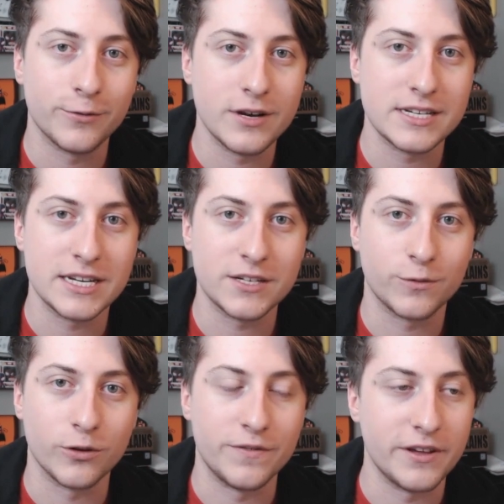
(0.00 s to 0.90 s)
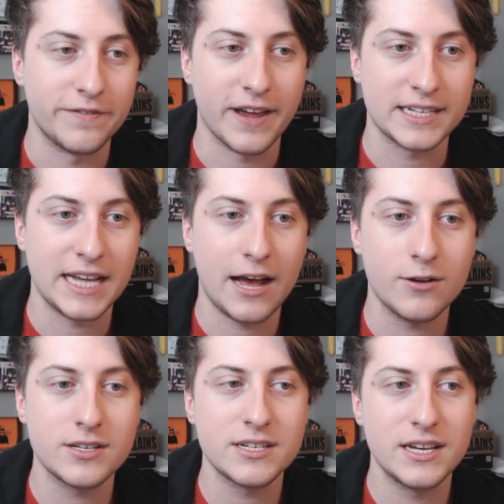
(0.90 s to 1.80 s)
for instance, for a VFX
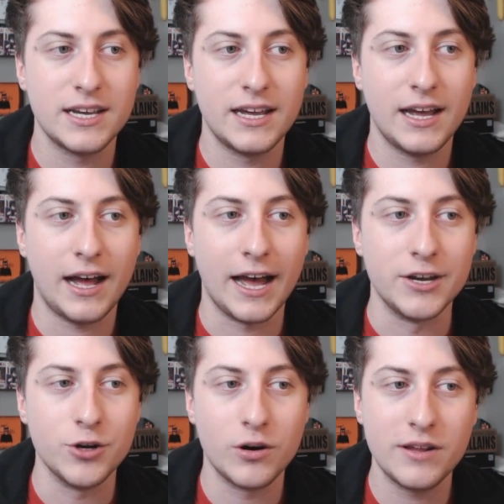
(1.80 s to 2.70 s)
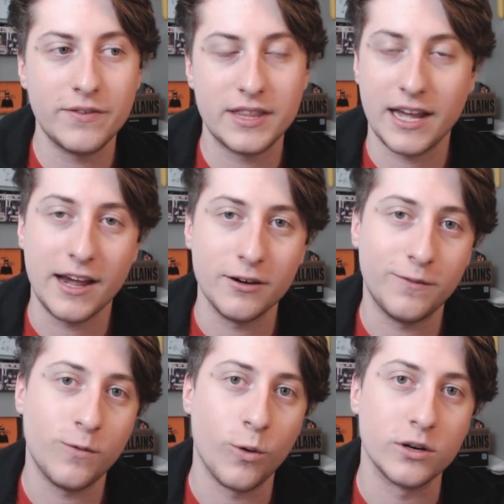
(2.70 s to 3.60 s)
house, I don't even think I could
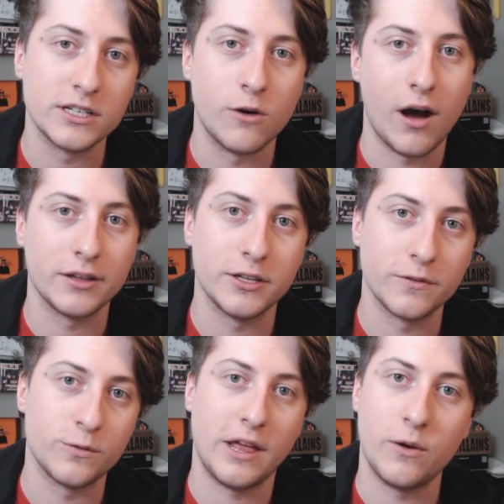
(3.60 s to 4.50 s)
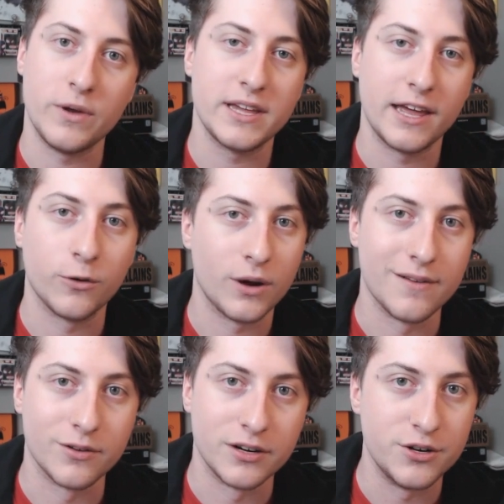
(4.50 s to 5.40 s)
afford to go out there for that weekend or
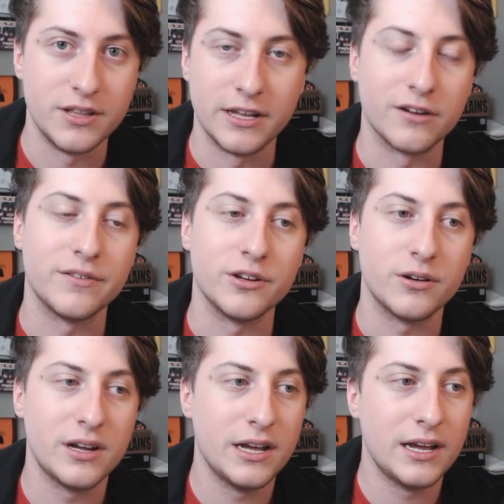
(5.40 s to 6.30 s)
whatever and do the interview.